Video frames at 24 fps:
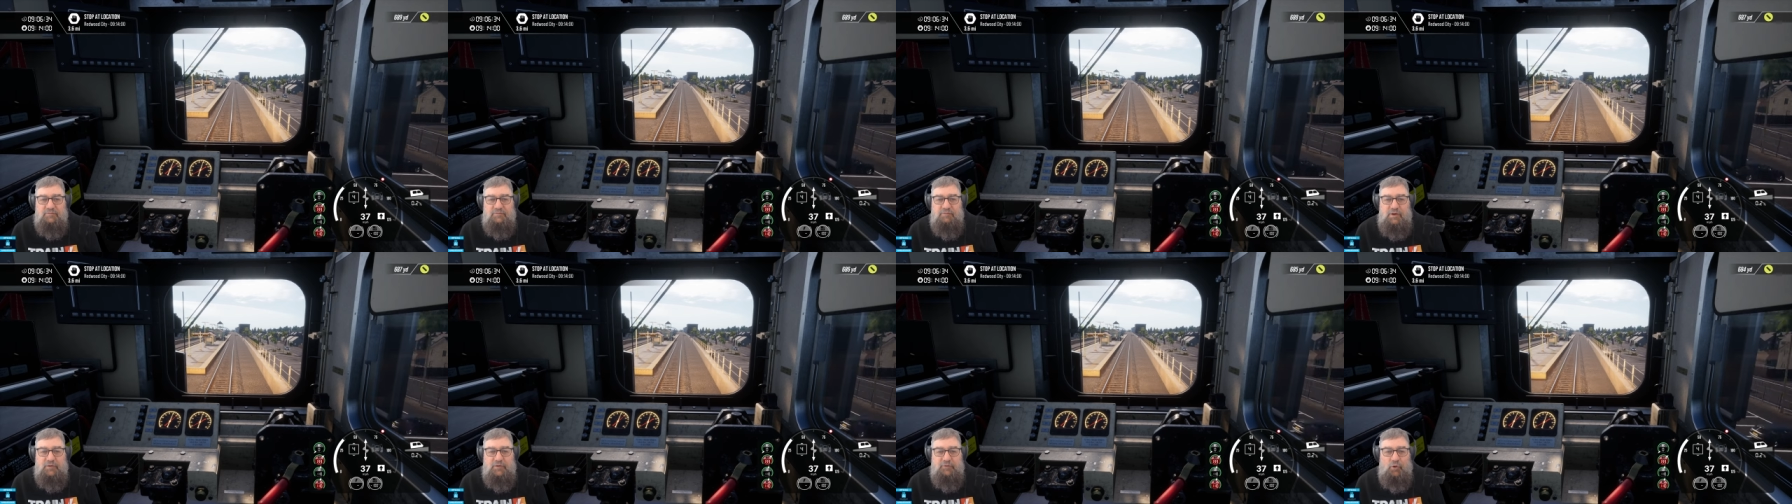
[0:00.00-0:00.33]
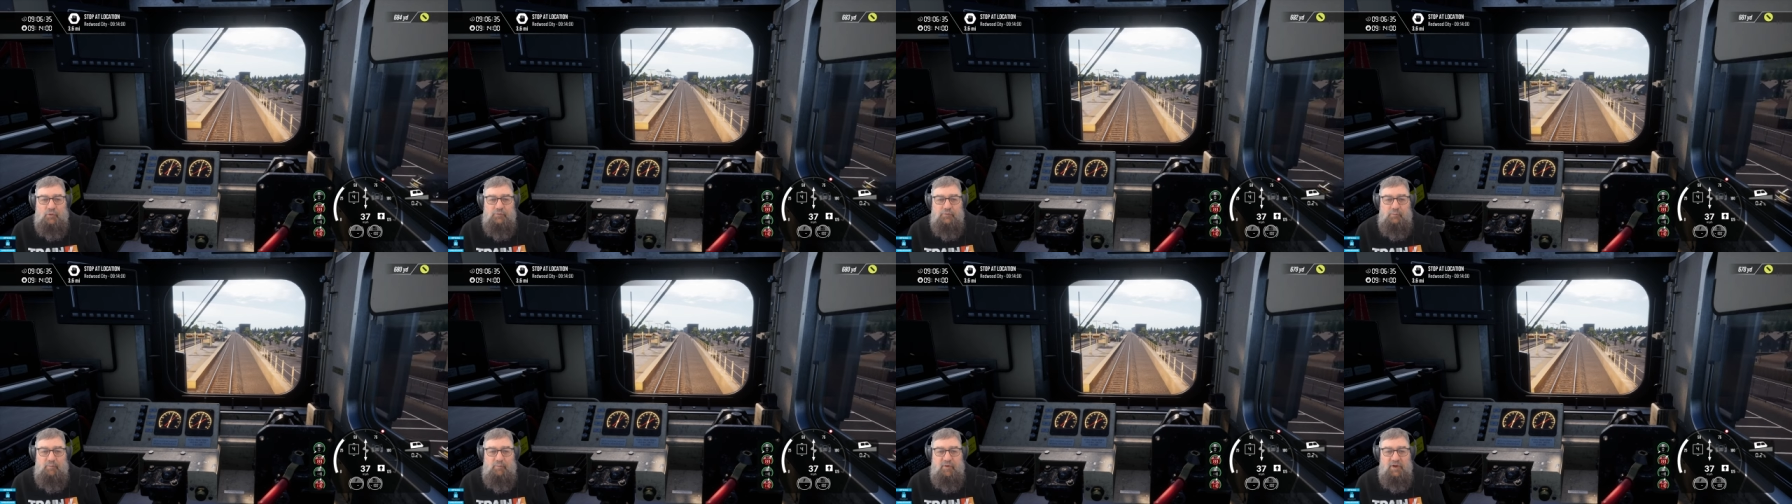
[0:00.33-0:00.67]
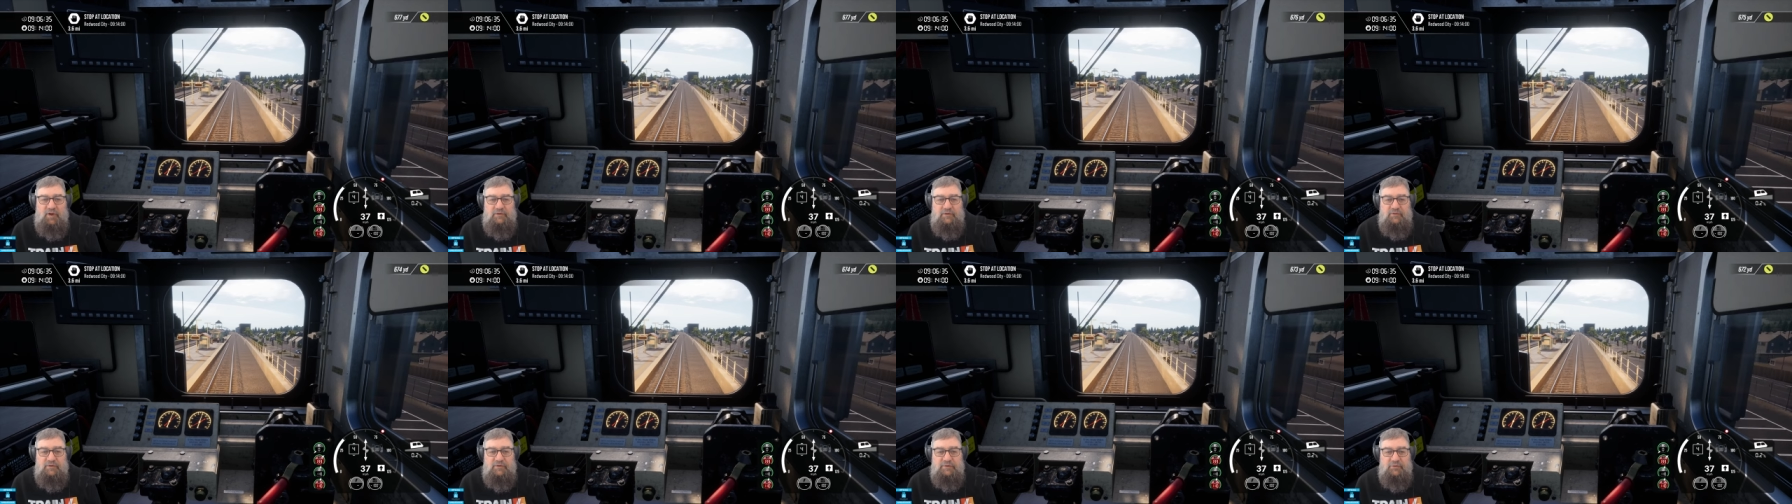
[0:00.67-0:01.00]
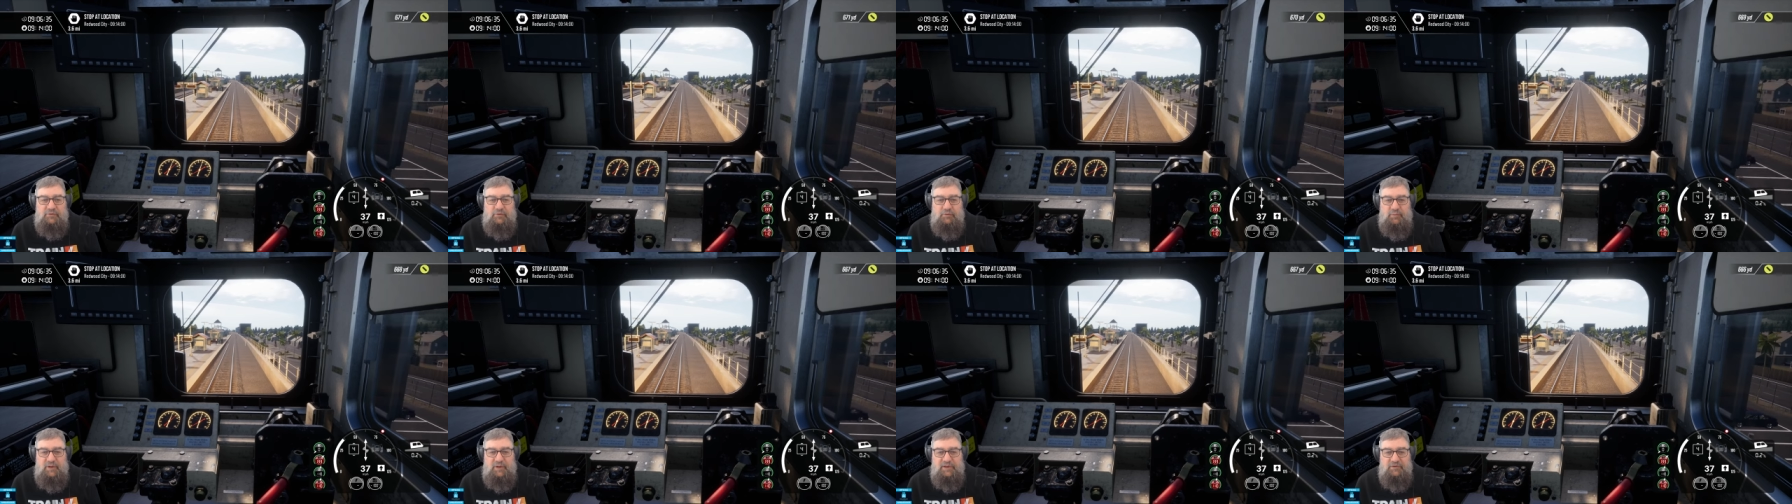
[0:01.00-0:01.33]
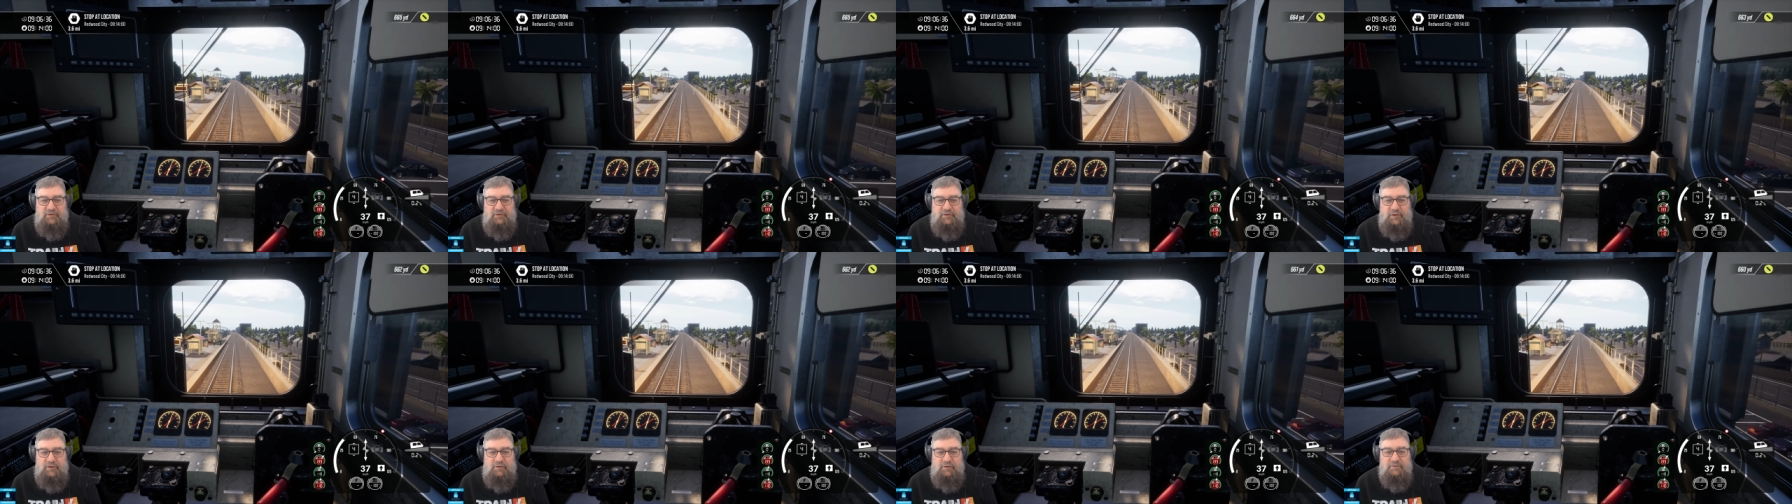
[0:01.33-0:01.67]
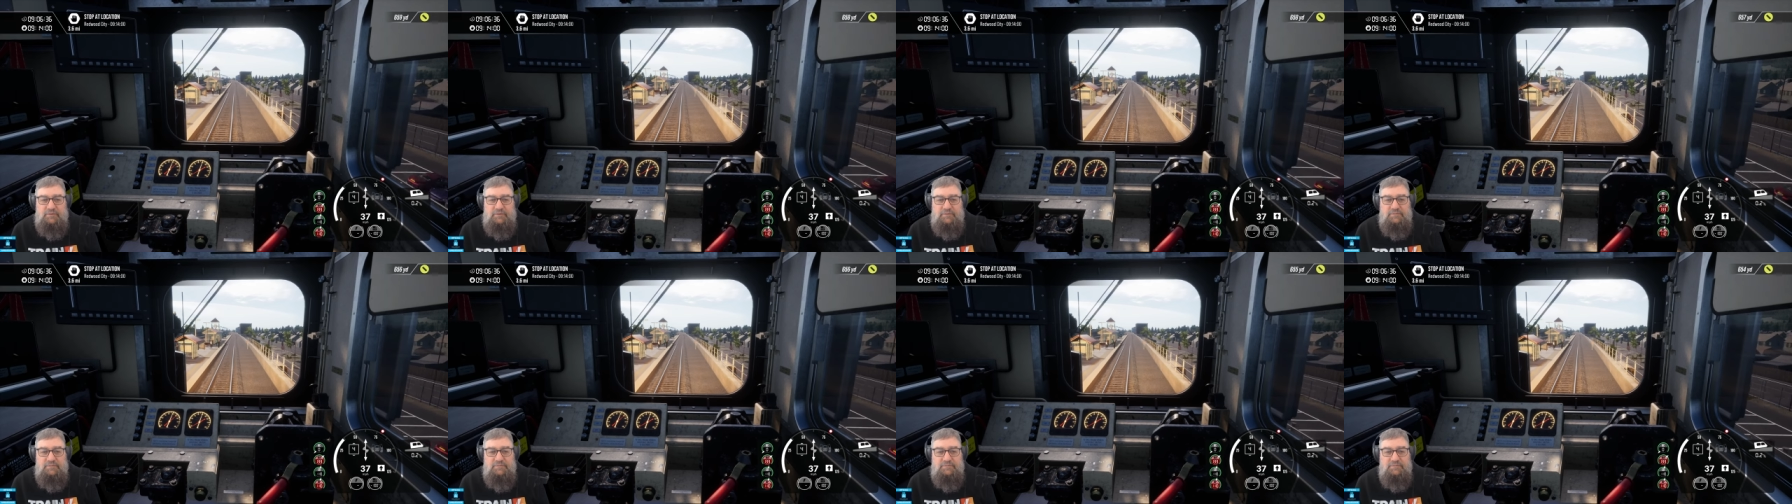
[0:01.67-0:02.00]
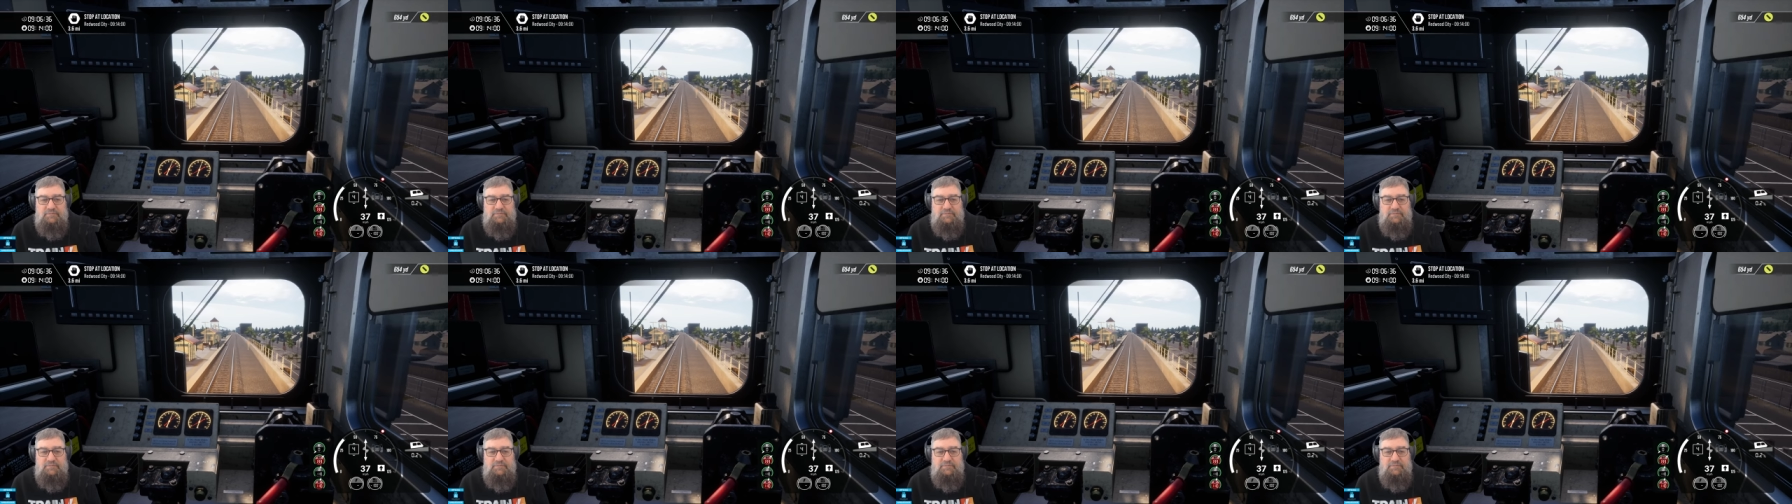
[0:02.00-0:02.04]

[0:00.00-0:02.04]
rail driver behaves a little better now.